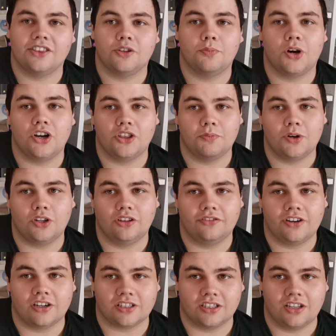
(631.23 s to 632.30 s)
And The Boy, the
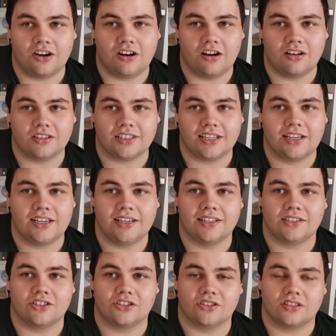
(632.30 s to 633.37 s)
Mole, the Fox and the Horse
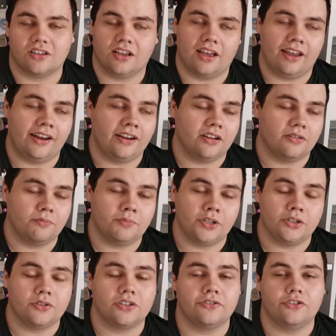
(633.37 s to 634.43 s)
is just a
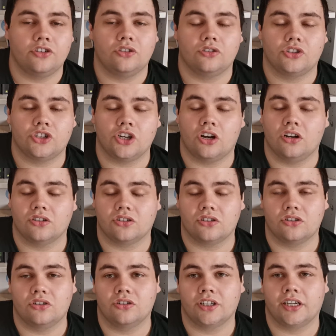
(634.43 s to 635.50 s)
beautiful
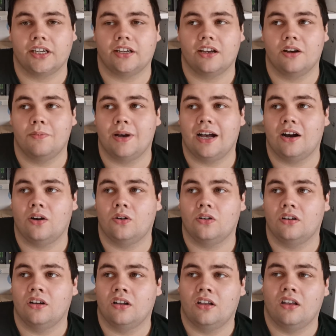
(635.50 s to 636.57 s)
short story
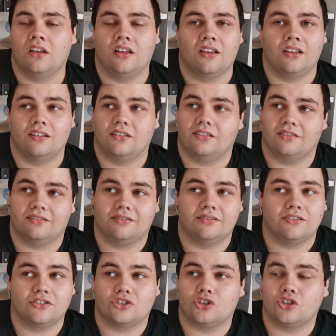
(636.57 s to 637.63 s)
about
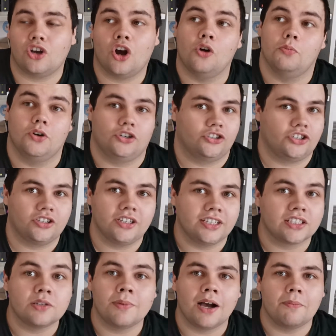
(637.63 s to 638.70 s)
so
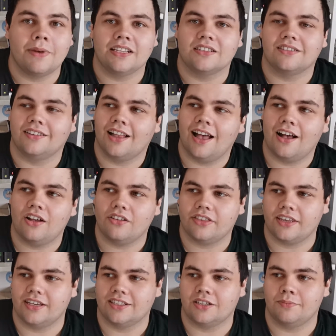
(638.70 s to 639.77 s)
much. It's about mental
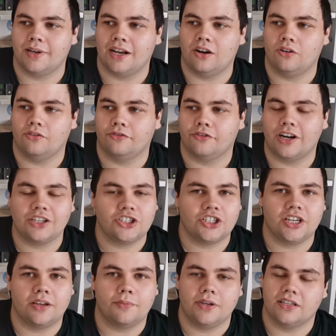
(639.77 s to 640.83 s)
health, it is about
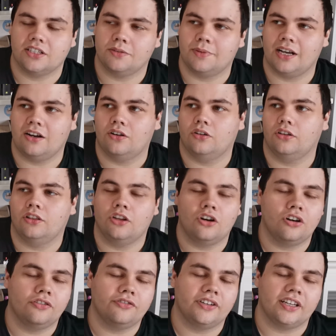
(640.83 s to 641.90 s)
friendship, it is about
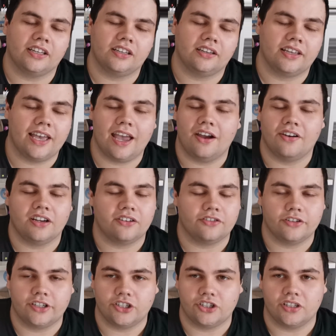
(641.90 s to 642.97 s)
love and
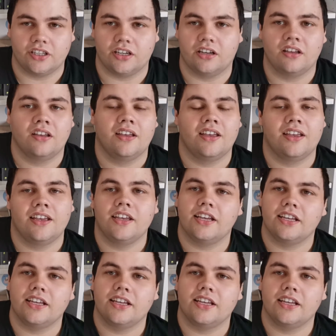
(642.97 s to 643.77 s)
caring for each other.